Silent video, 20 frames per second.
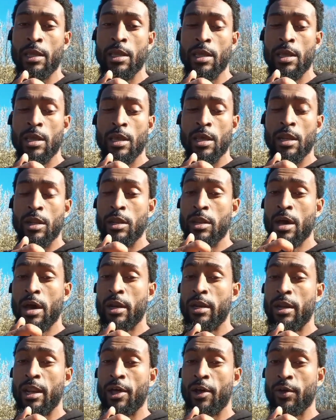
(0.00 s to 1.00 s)

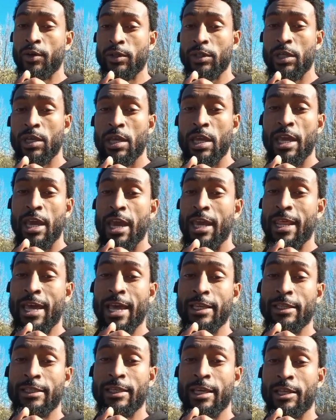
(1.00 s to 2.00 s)
Nothing else, and
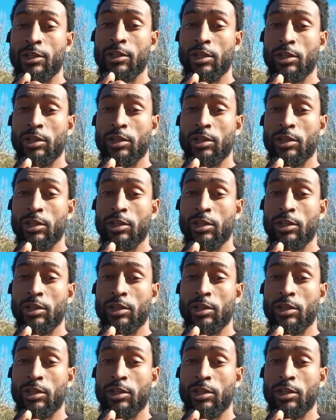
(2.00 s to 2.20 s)
that's it.